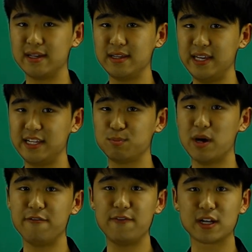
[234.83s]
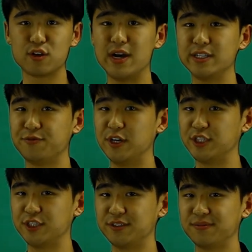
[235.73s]
is my factorized
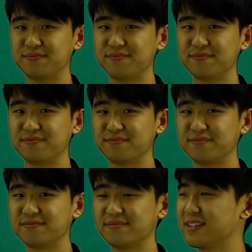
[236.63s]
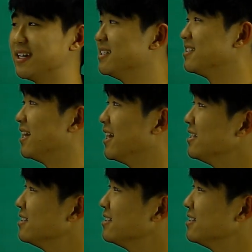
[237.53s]
version. Understand?